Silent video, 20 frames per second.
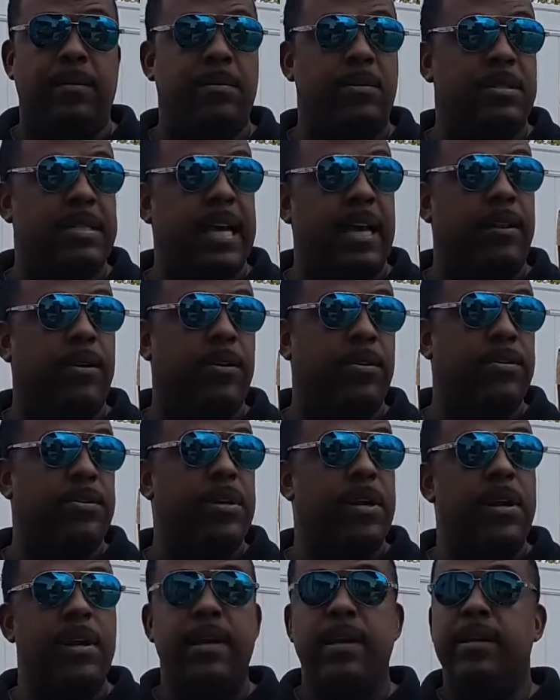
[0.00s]

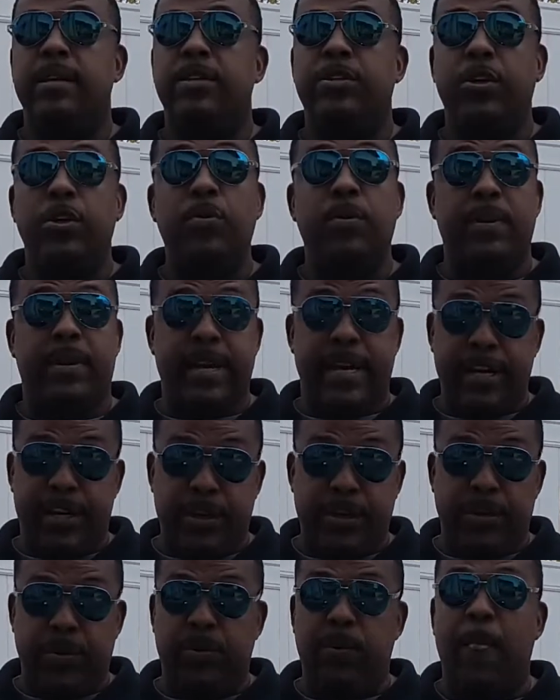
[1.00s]
sellers do what they
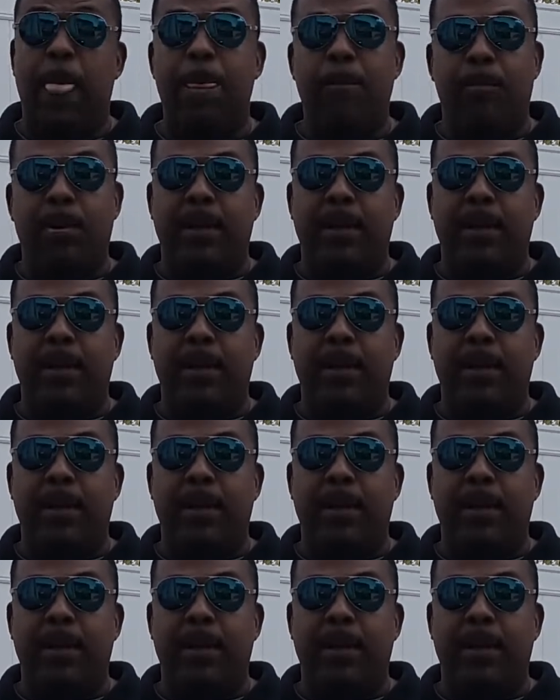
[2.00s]
do,